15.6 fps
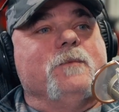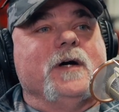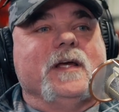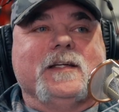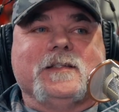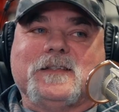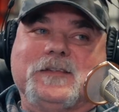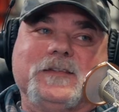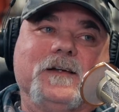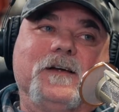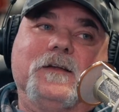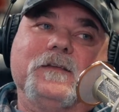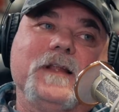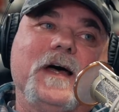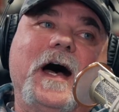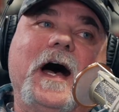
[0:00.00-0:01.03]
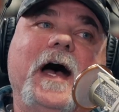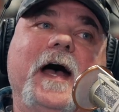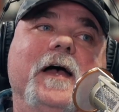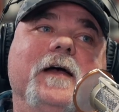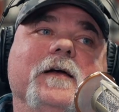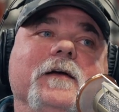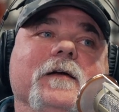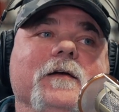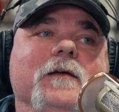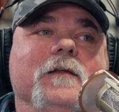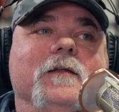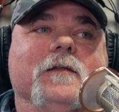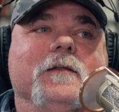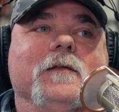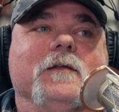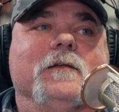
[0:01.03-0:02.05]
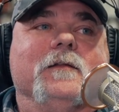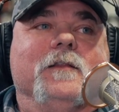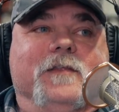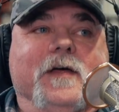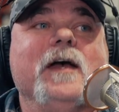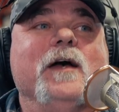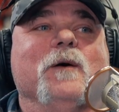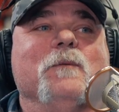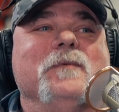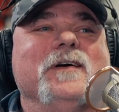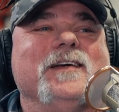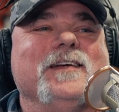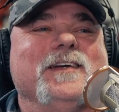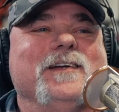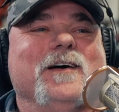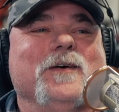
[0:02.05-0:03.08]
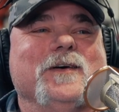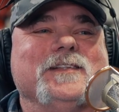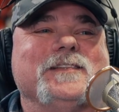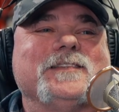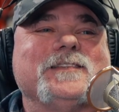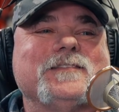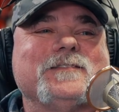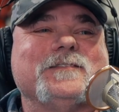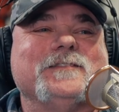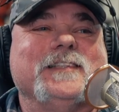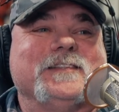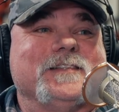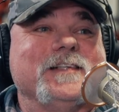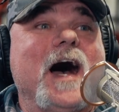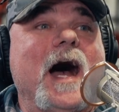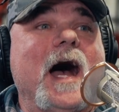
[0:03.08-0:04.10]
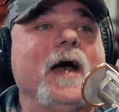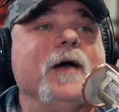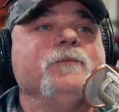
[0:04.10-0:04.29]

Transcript: but it's still not them. You know, it's it's not.